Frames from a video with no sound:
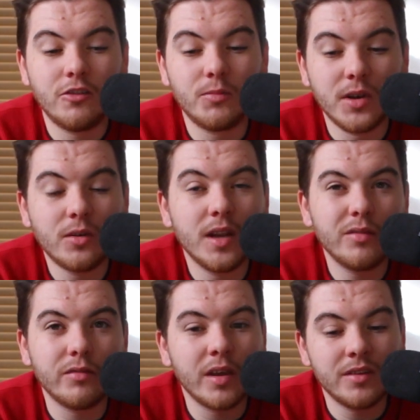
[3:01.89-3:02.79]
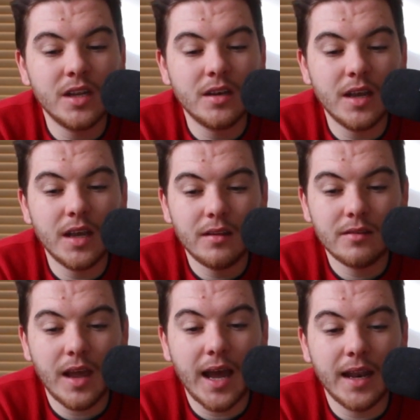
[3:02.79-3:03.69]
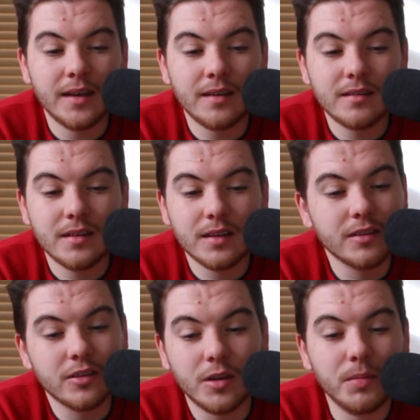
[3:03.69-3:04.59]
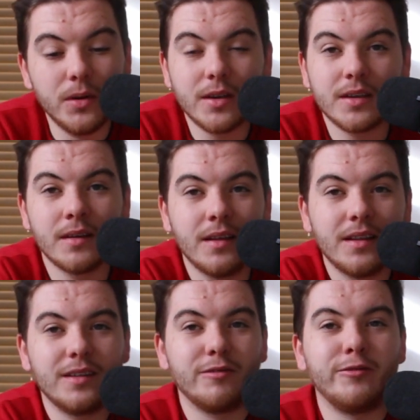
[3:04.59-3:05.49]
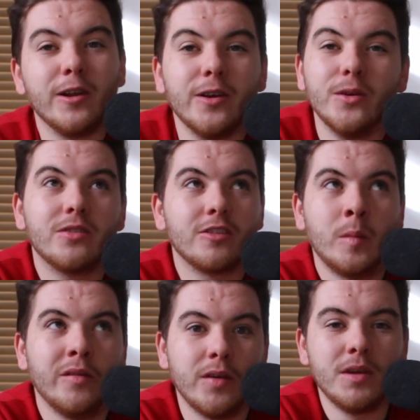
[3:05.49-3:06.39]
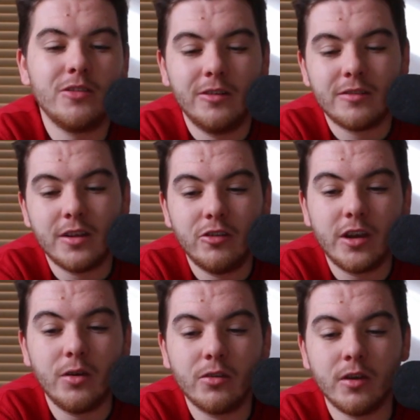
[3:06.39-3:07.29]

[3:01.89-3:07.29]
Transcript: She's been doing it for 15 years, and the book follows some of the missions that she goes